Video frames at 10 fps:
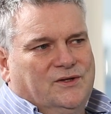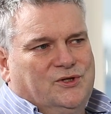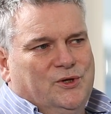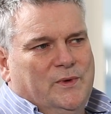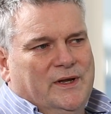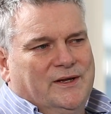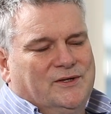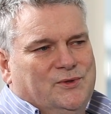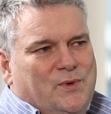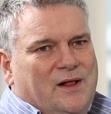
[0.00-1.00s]
doing
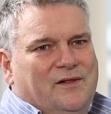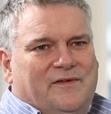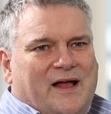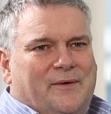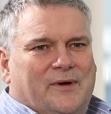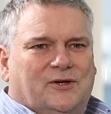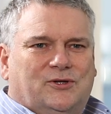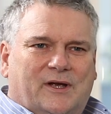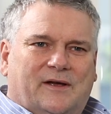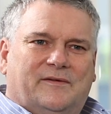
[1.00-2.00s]
12-hour
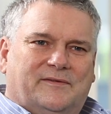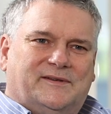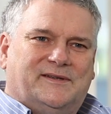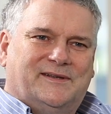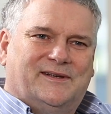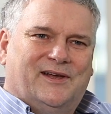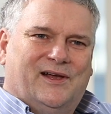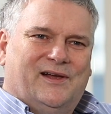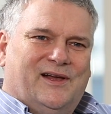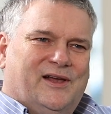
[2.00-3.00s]
shifts
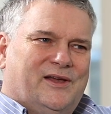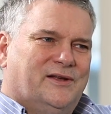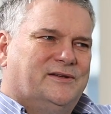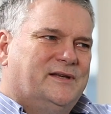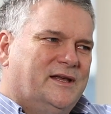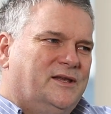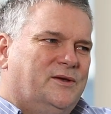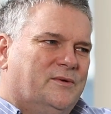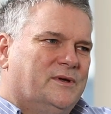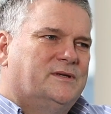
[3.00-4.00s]

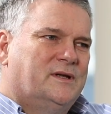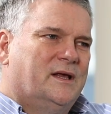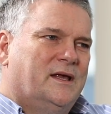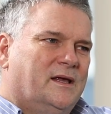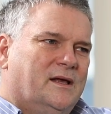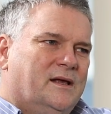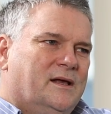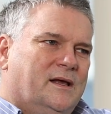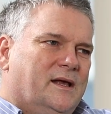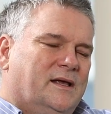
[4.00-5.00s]
continuously
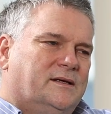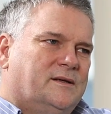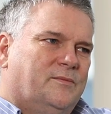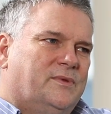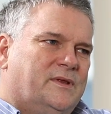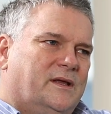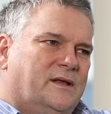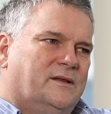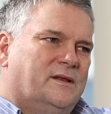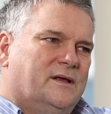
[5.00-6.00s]
is
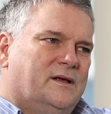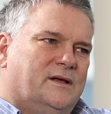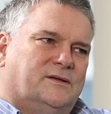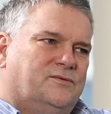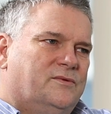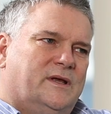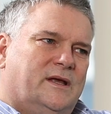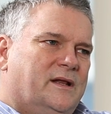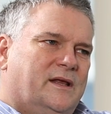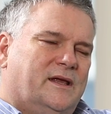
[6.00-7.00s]
something that has
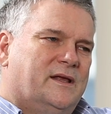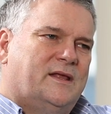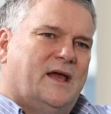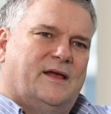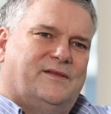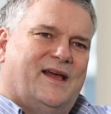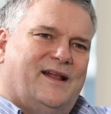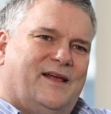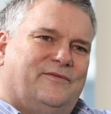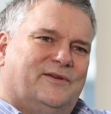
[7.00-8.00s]
really,
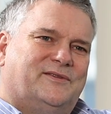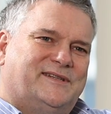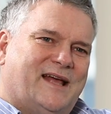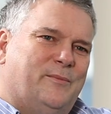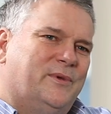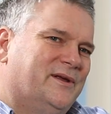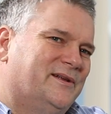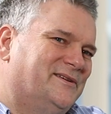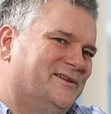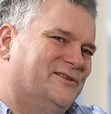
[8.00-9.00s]
their level of
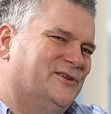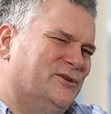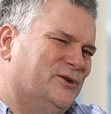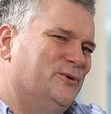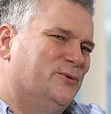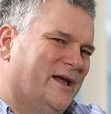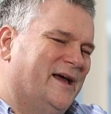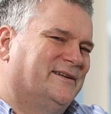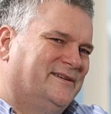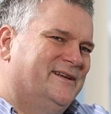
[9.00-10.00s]
stamina to do
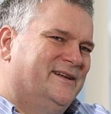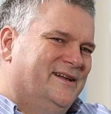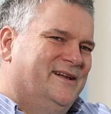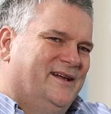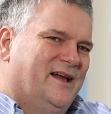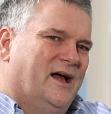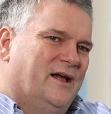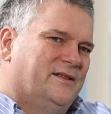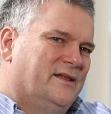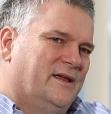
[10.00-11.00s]
that,
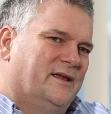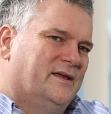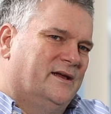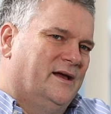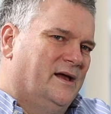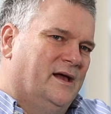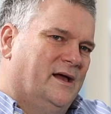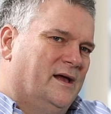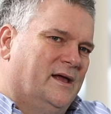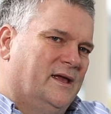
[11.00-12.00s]
I think
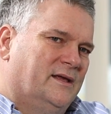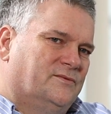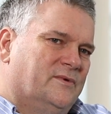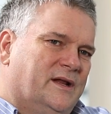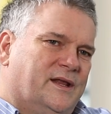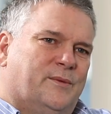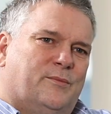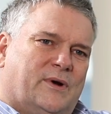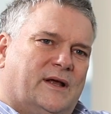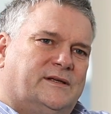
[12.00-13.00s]
is really
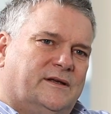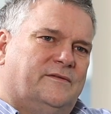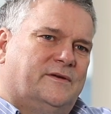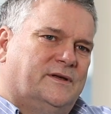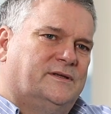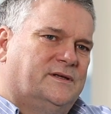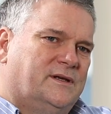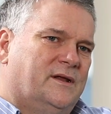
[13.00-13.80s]
impressive, because